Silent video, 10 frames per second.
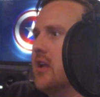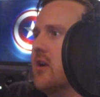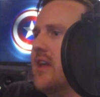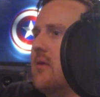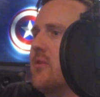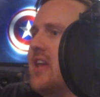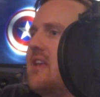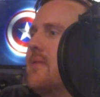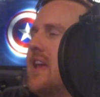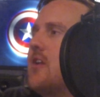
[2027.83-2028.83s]

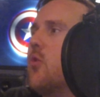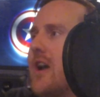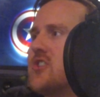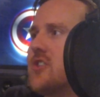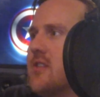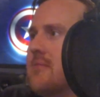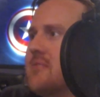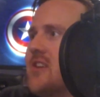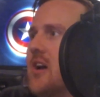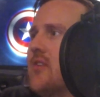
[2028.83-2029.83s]
They question
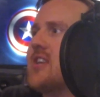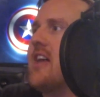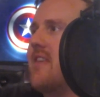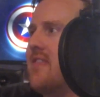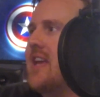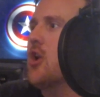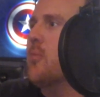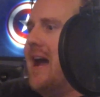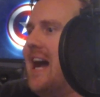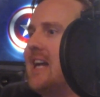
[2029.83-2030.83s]
themselves and then they
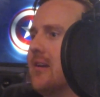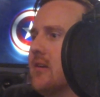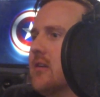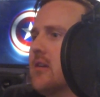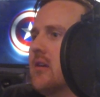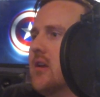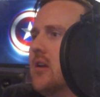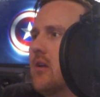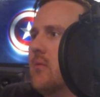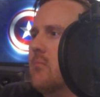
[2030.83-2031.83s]
go back
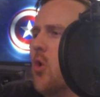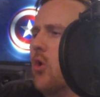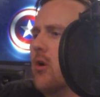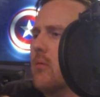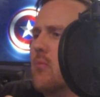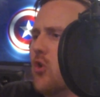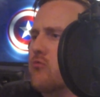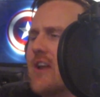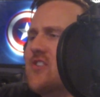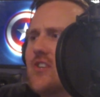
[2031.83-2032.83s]
more
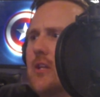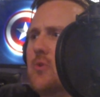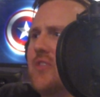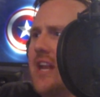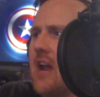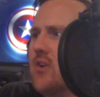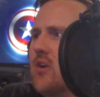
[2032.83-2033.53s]
resolute than